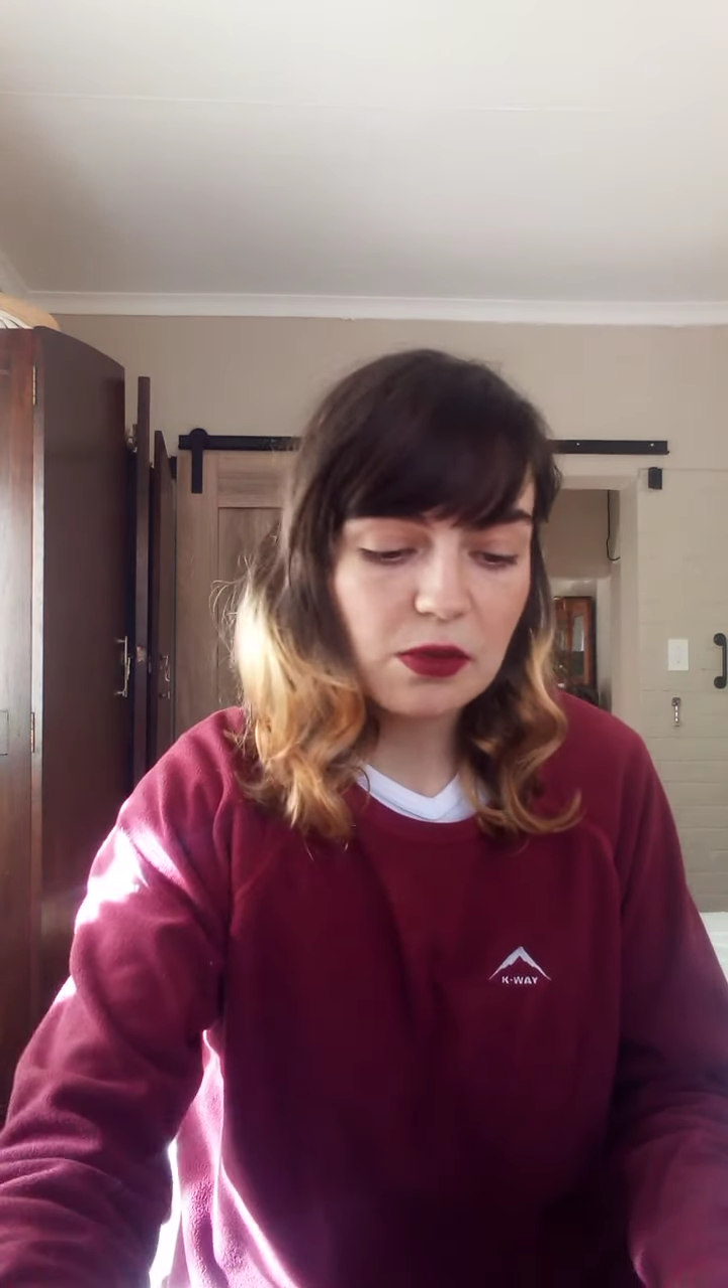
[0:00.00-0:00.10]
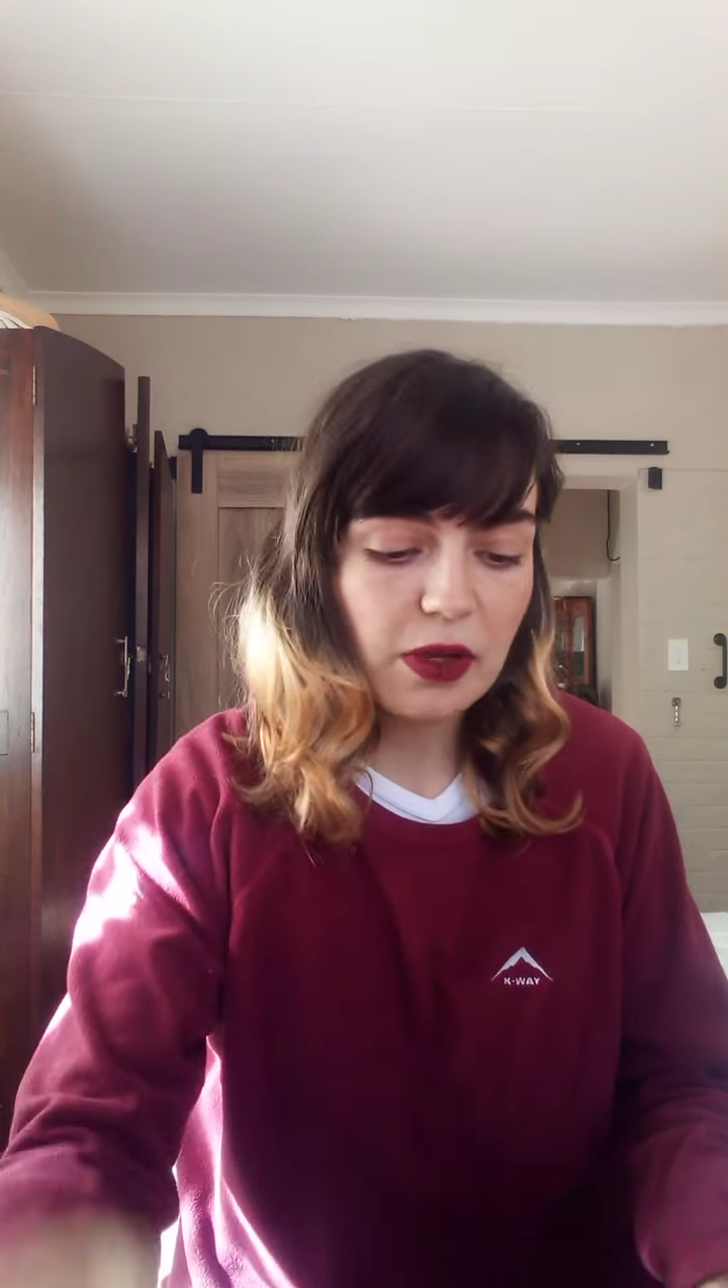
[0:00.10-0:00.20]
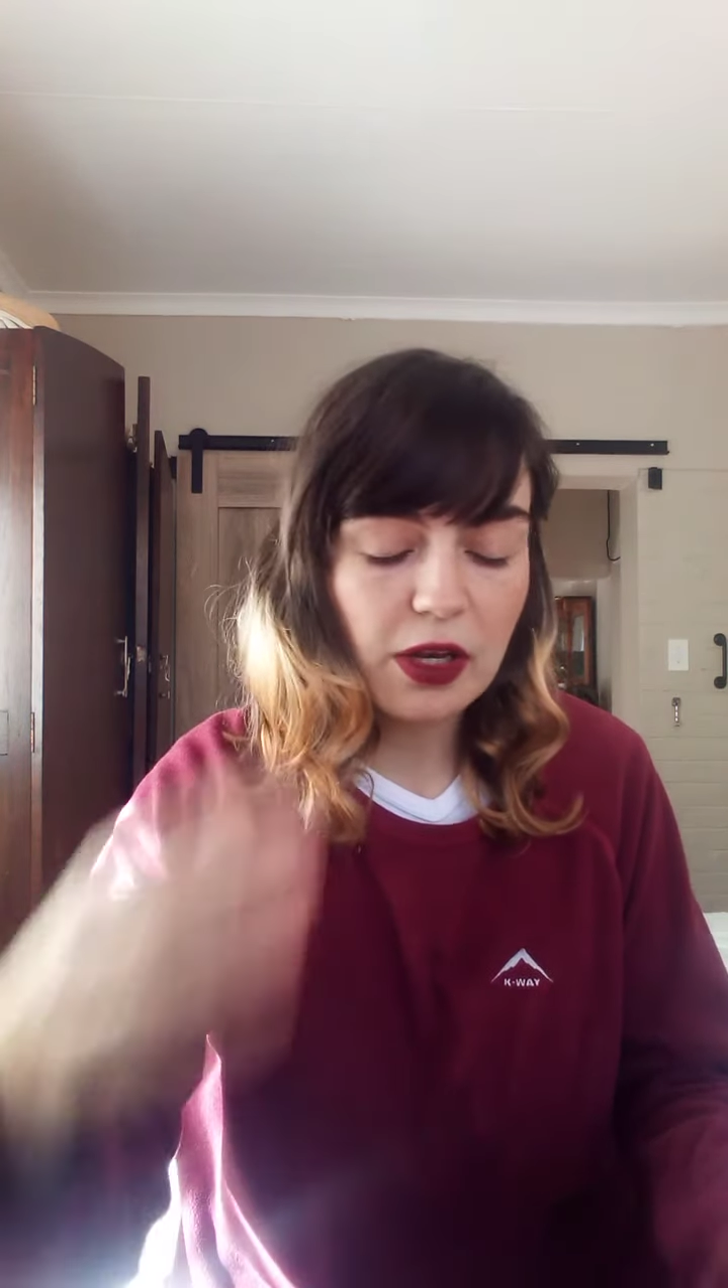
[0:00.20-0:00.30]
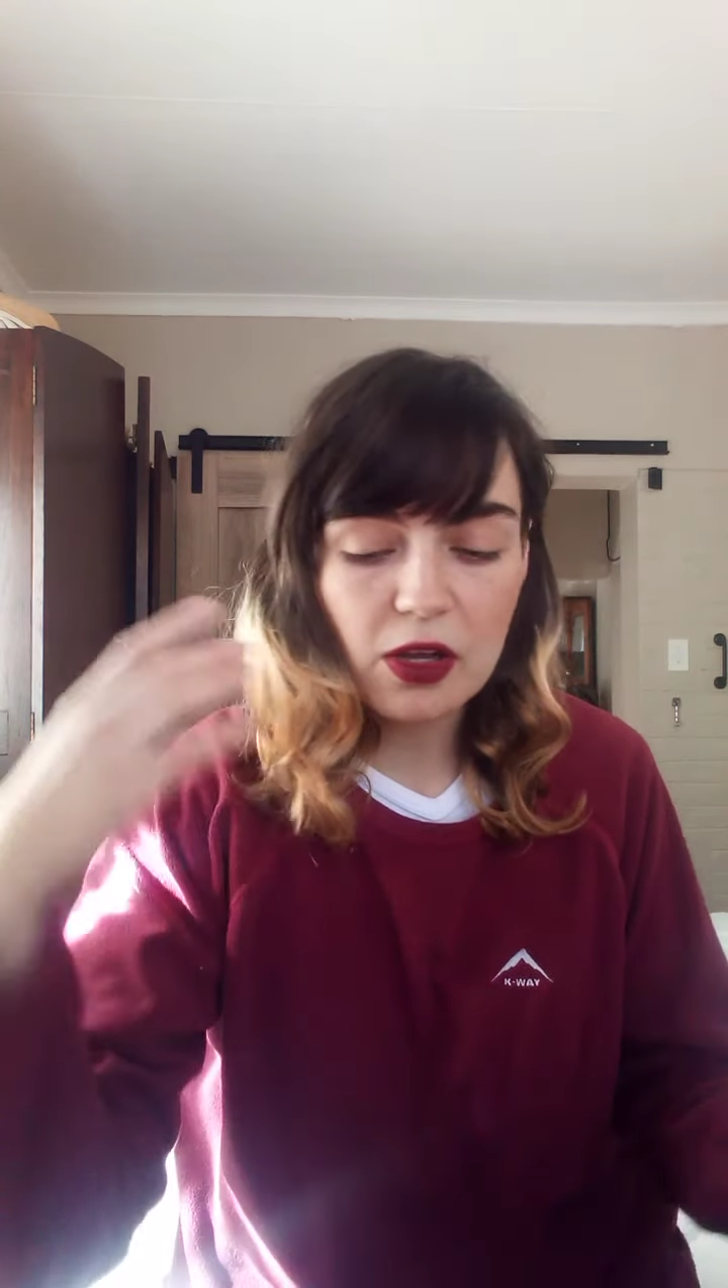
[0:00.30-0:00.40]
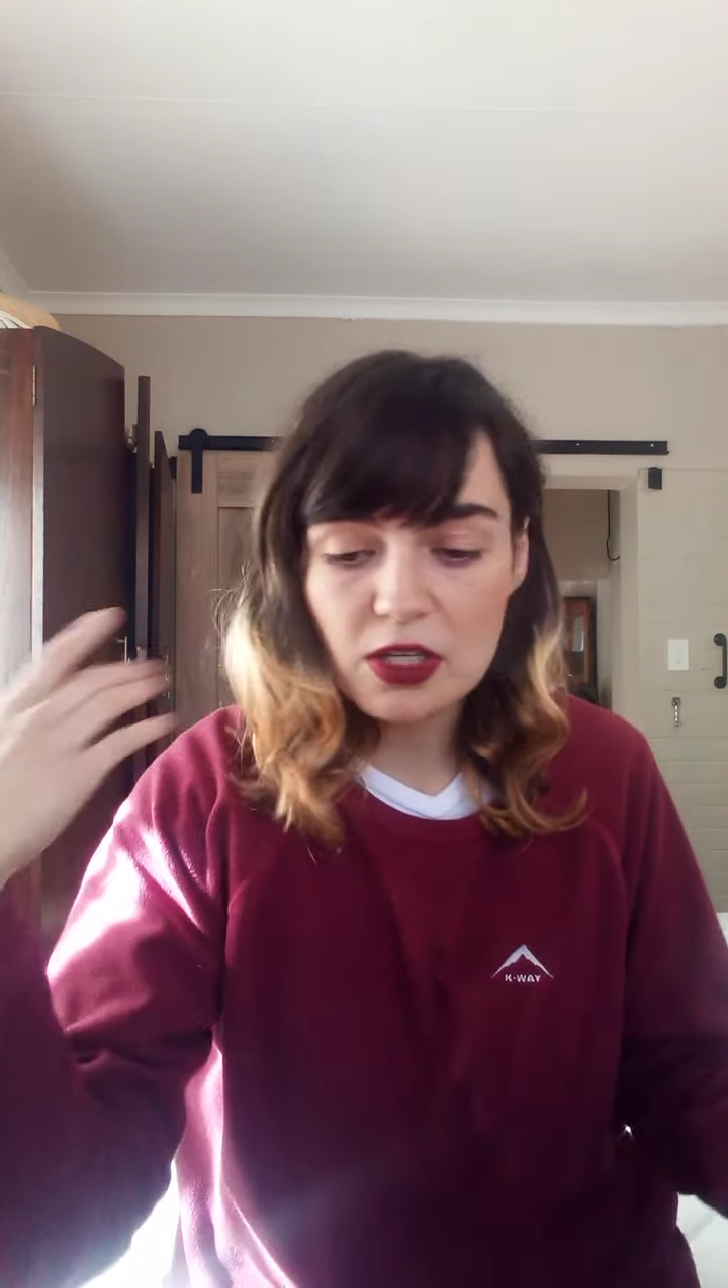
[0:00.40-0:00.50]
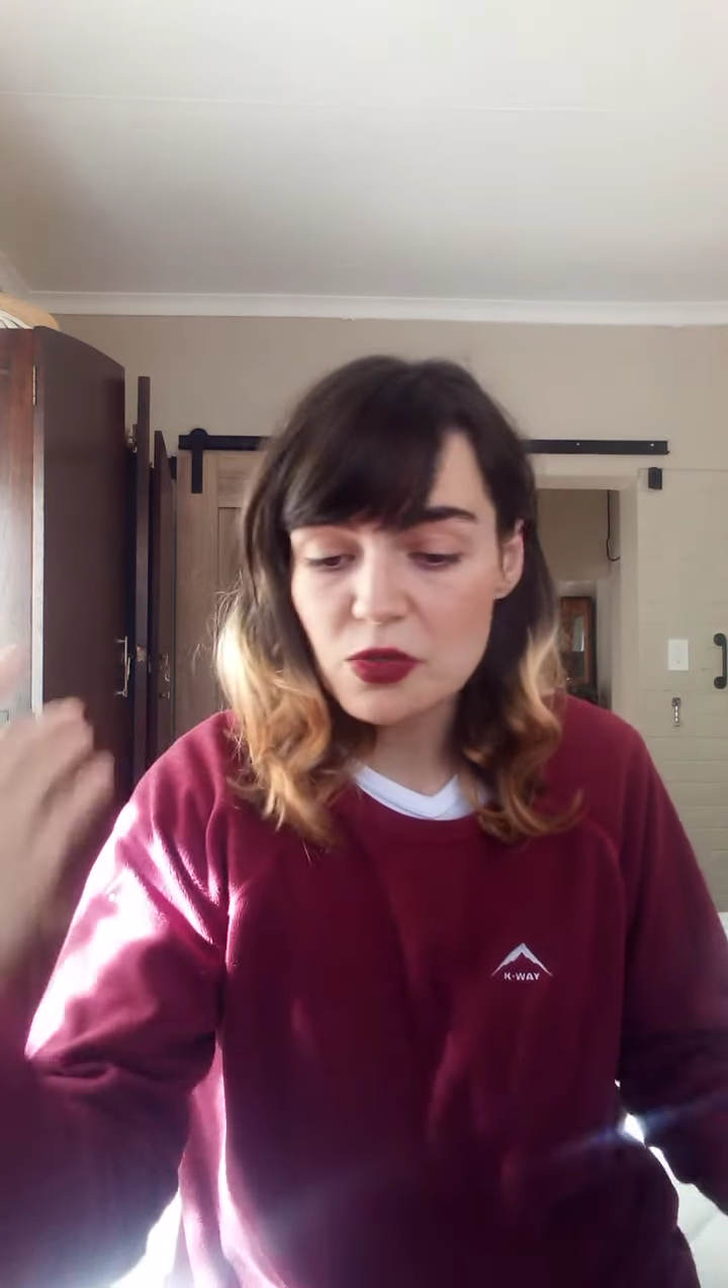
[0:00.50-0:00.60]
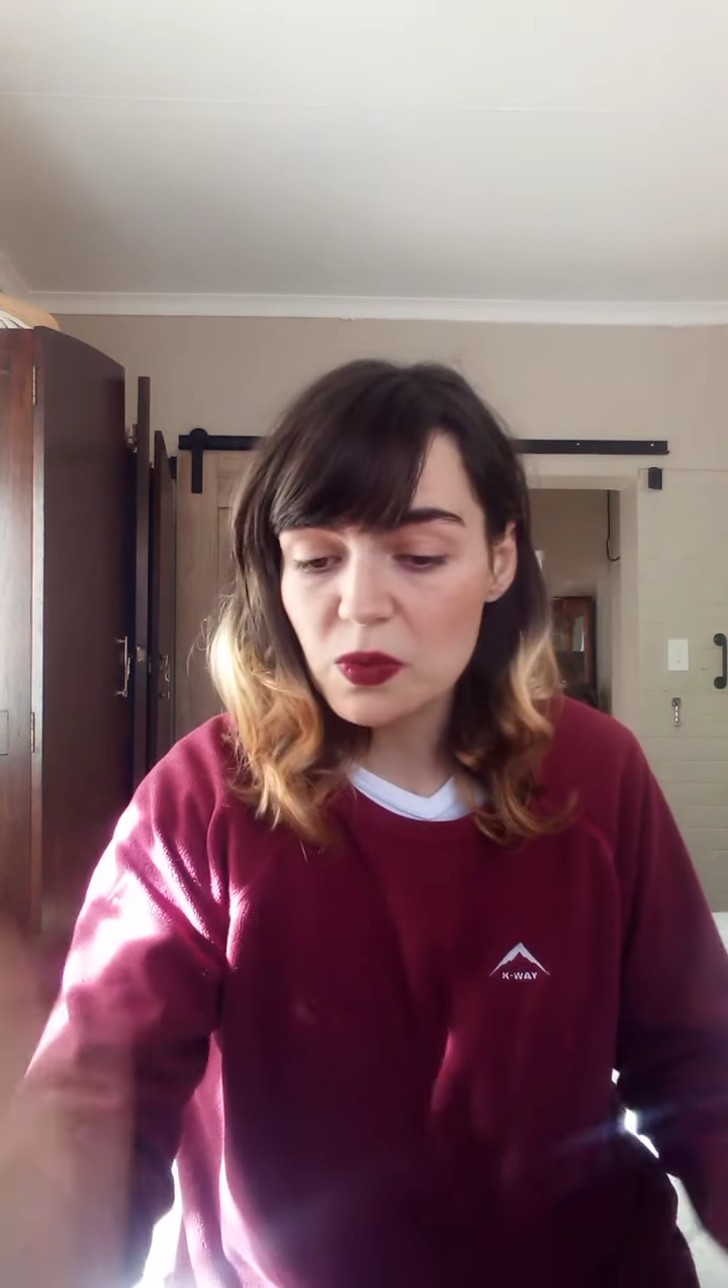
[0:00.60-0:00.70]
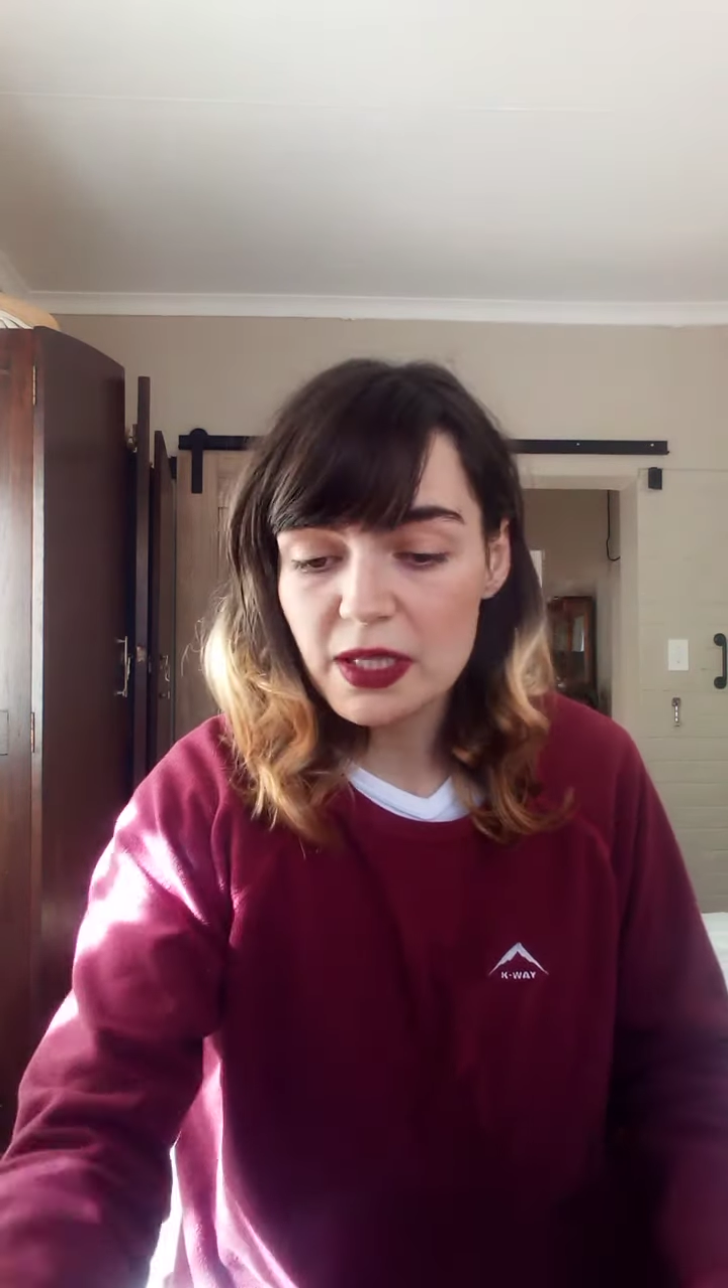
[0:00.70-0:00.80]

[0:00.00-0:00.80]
a last will